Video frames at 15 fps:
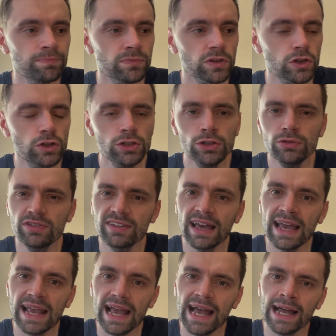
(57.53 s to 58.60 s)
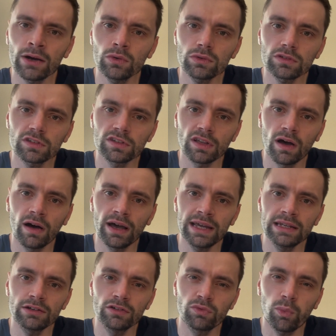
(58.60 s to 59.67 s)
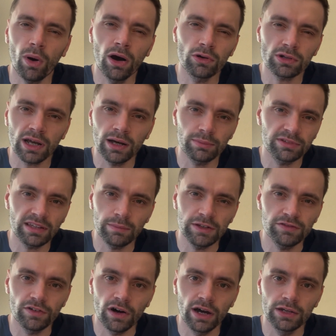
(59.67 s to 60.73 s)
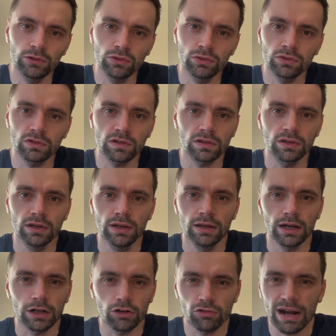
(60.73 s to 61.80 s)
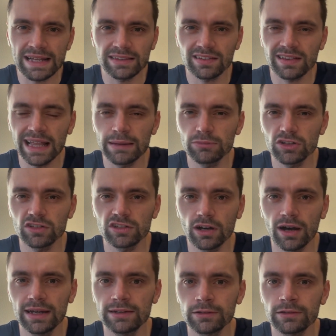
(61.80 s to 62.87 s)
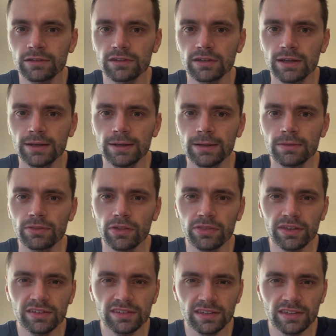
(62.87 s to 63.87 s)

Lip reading: could you say outside of World Cup semi-finals and Grand Slam deciders, that this